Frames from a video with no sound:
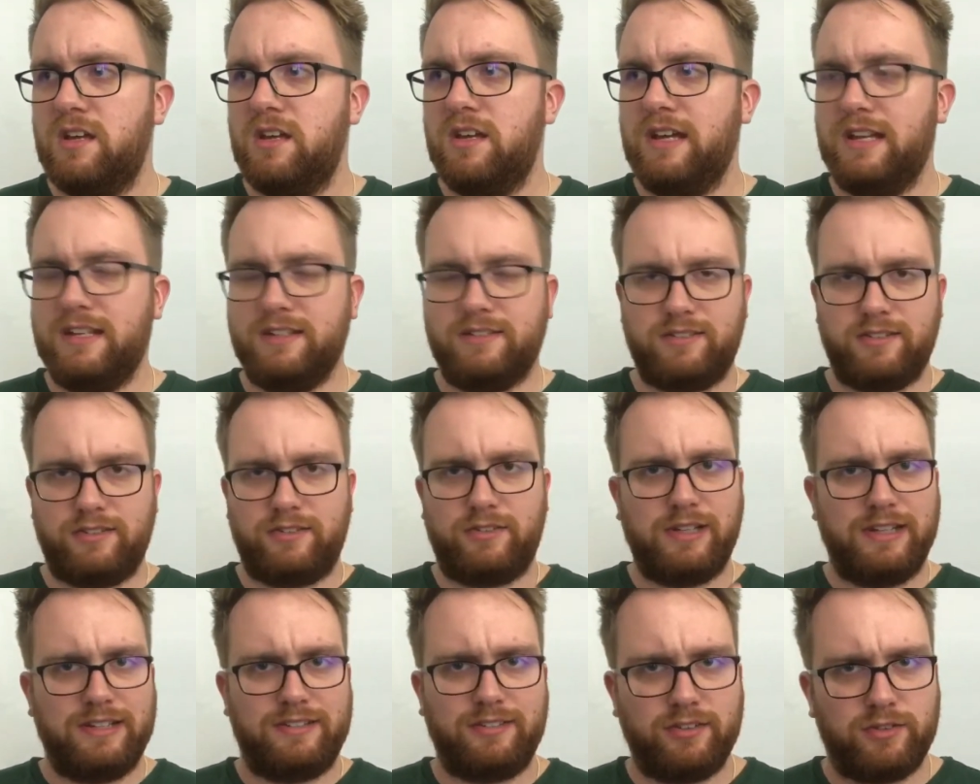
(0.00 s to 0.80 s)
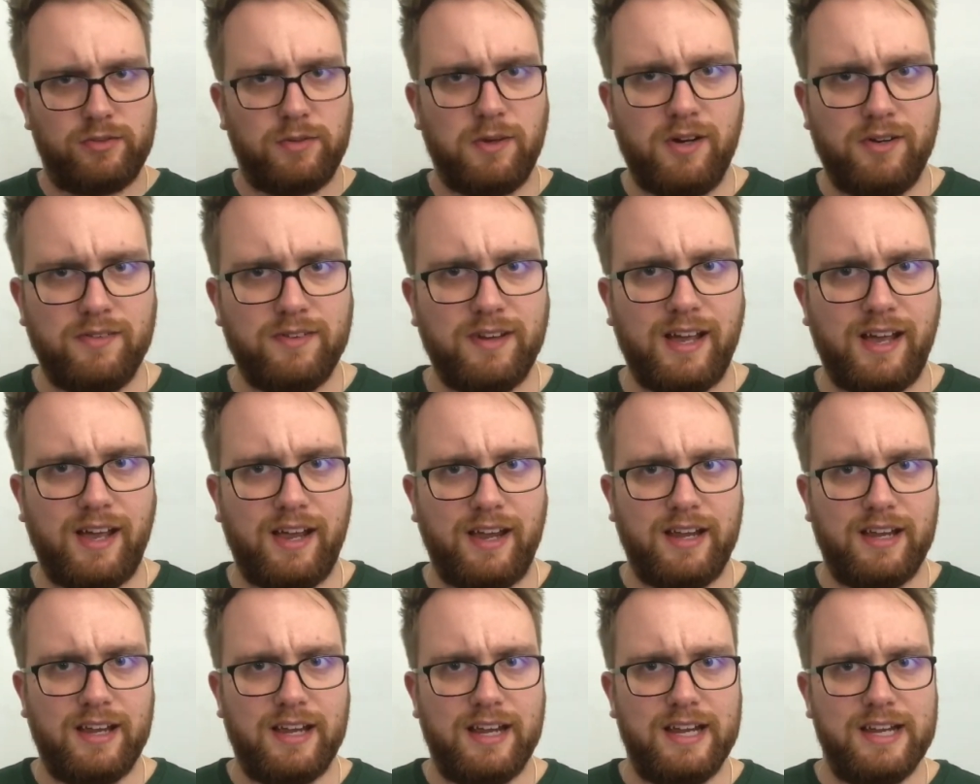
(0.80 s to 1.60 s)
it's a
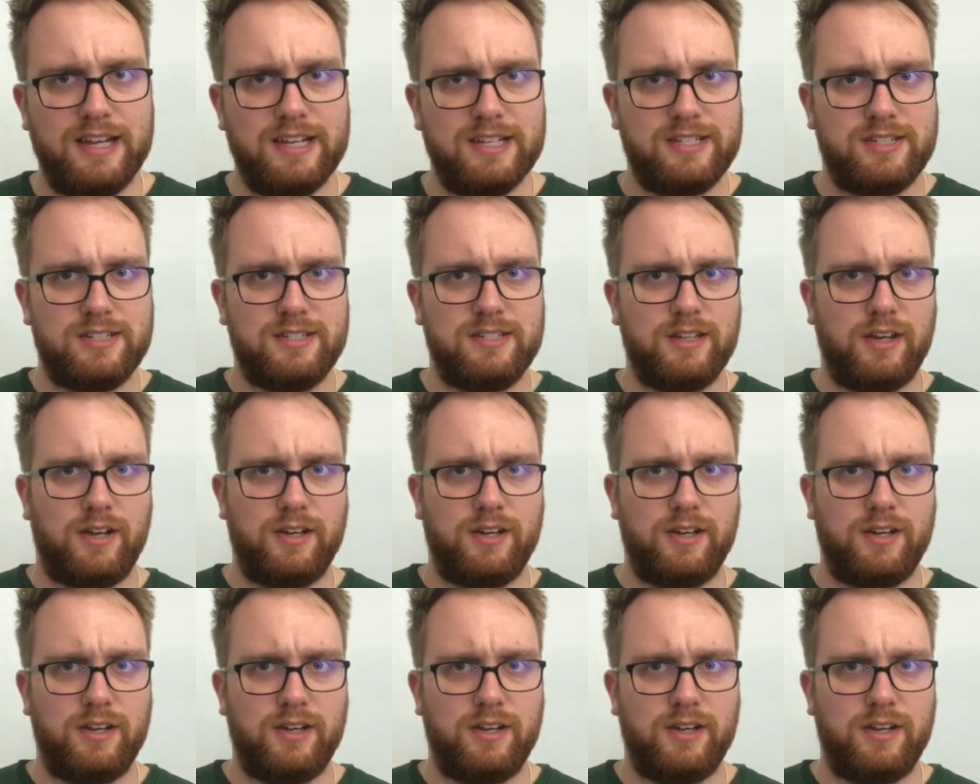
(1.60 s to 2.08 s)
12A.